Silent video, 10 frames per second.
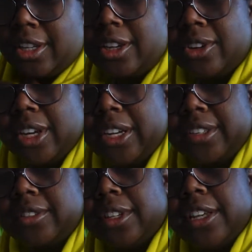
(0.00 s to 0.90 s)
Okay,
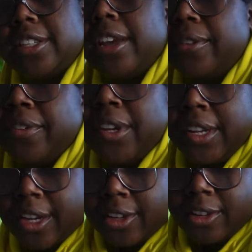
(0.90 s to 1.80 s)
it's eight
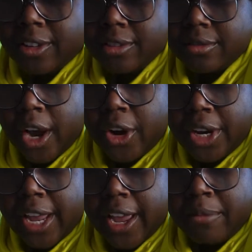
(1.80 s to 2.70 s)
fifty-nine, y'all. I already
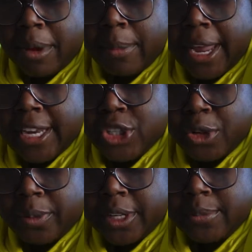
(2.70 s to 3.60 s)
have my page
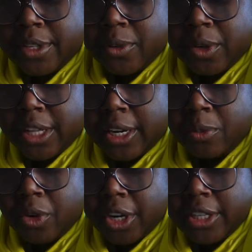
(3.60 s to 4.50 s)
opened up to the one that I
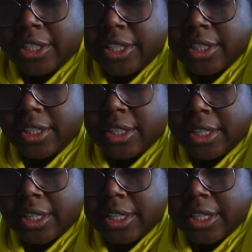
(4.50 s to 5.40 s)
want,
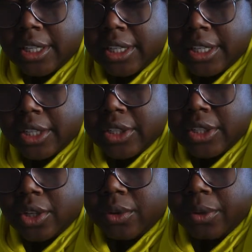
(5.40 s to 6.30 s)

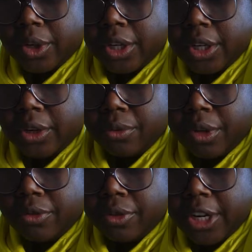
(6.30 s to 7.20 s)
so we're gonna
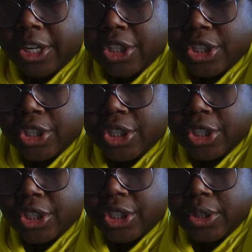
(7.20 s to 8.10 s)

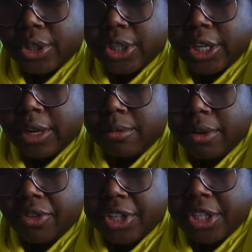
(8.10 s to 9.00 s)
refresh. I'm gonna keep
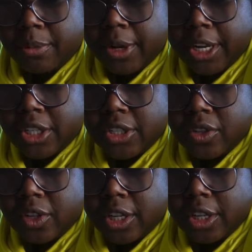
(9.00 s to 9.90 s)
refreshing the page until
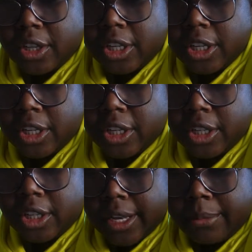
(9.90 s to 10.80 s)
nine o'clock.
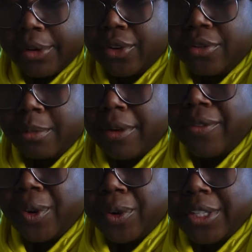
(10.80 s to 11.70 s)
I'm gonna do it from my
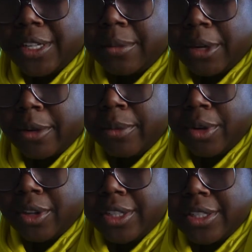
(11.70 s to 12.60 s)
phone instead of my
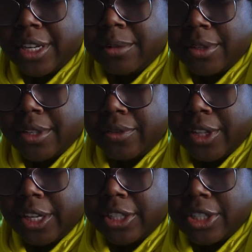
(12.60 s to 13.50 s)
computer this time because I feel
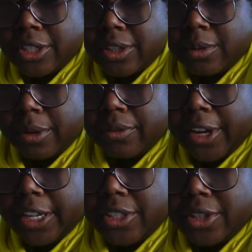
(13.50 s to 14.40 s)
like it's just a little bit
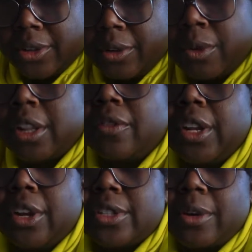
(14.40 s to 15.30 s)
faster. In one of the
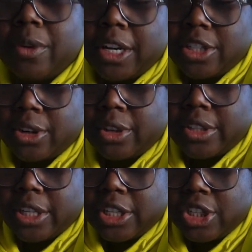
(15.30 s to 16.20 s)
videos I watched, the girl
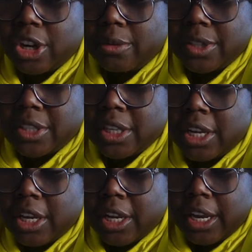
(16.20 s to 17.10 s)
said that she always
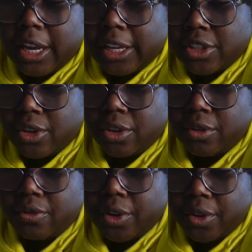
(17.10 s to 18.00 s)
hits on her
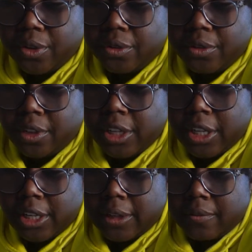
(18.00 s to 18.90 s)
phone
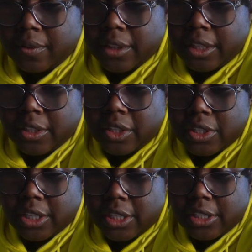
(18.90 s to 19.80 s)
because it's
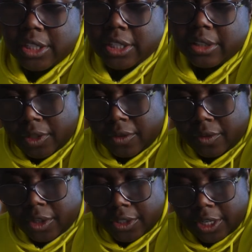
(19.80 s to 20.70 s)
just easier.
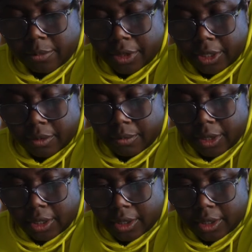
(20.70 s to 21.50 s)
Stop playing with me.